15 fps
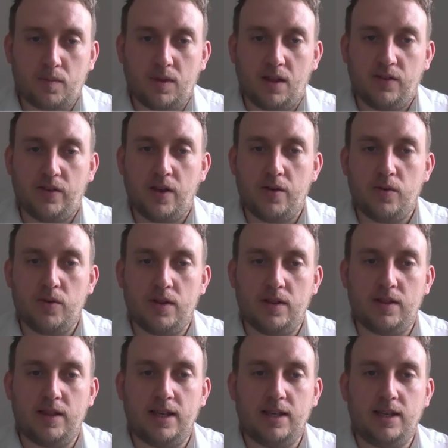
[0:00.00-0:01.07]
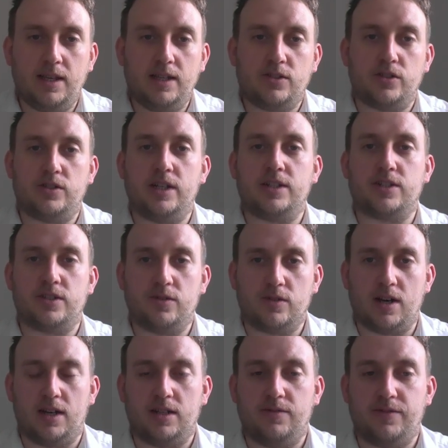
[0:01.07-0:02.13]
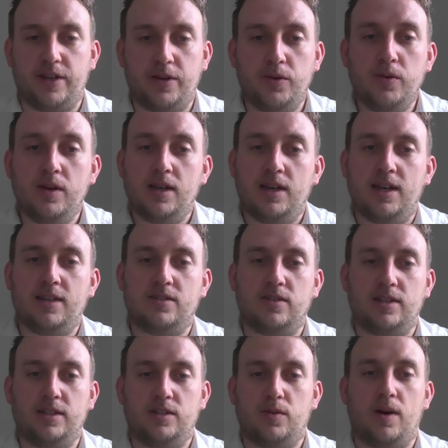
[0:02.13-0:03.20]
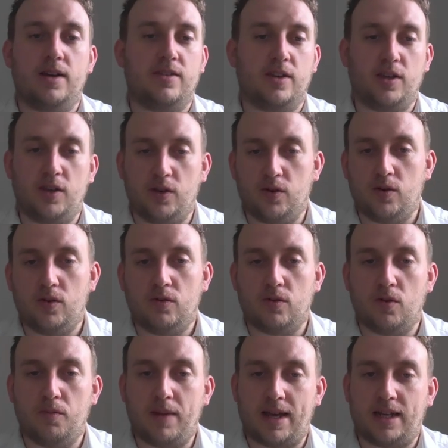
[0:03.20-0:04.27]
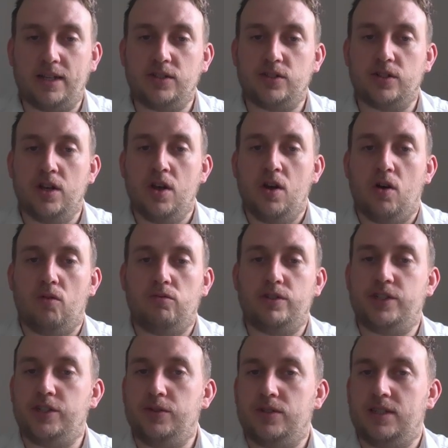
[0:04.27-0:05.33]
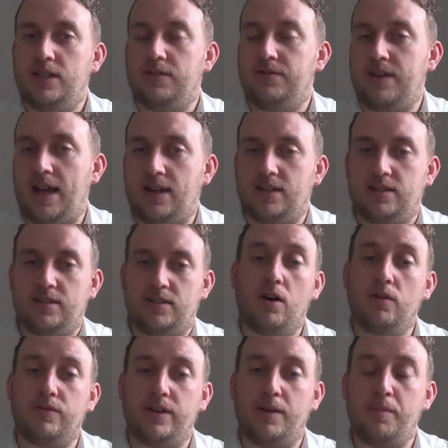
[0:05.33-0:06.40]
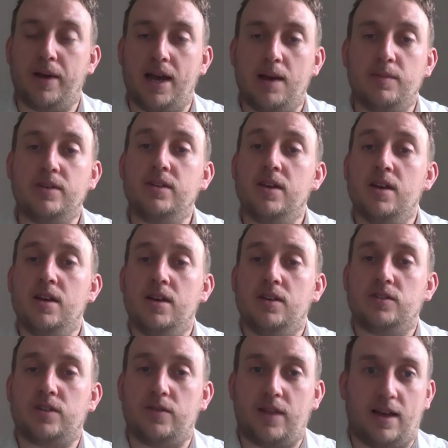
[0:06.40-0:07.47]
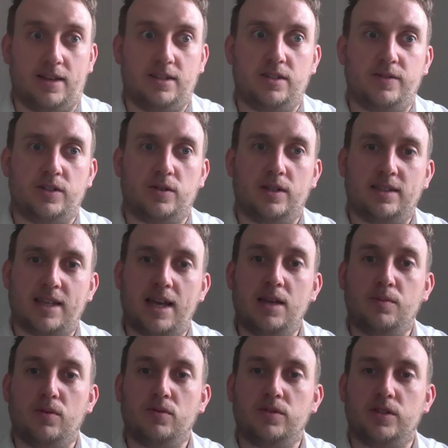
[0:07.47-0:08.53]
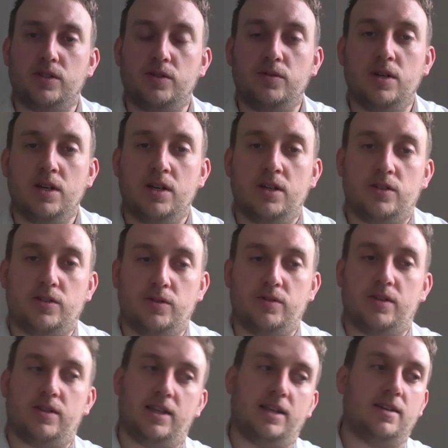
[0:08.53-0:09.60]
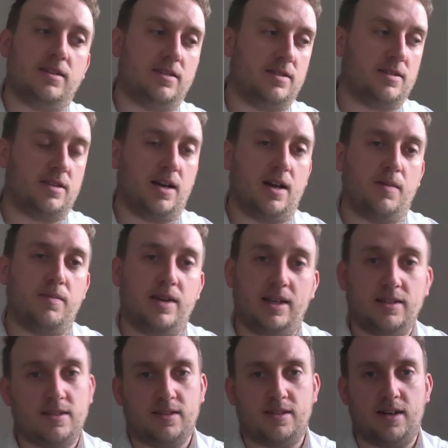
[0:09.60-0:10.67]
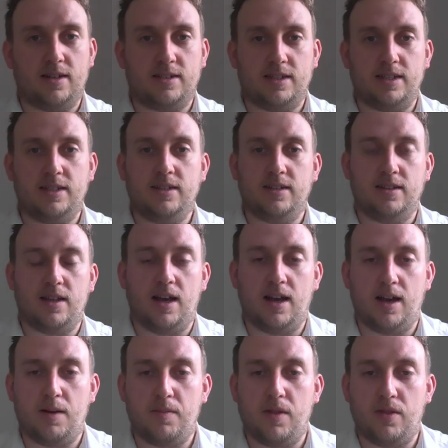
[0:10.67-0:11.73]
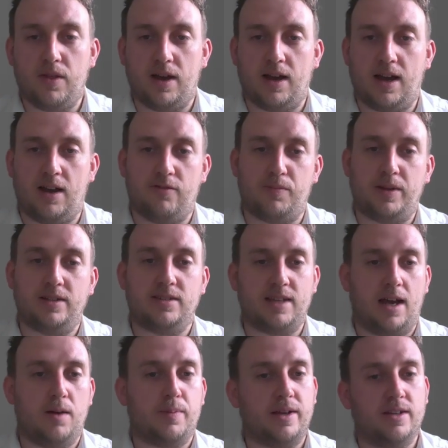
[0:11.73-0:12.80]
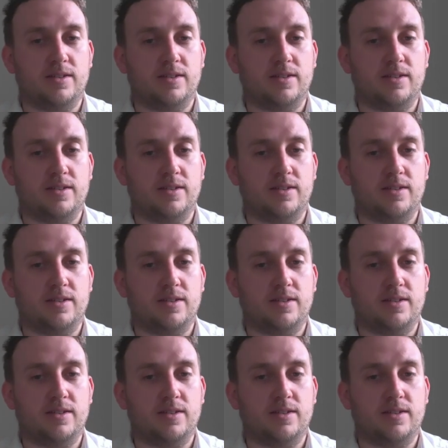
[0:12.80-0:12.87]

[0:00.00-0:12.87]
So the traditional kind of view is looking to either cure or manage or reduce the effect of an impairment so that individual is able to do the things in society that have been set up in a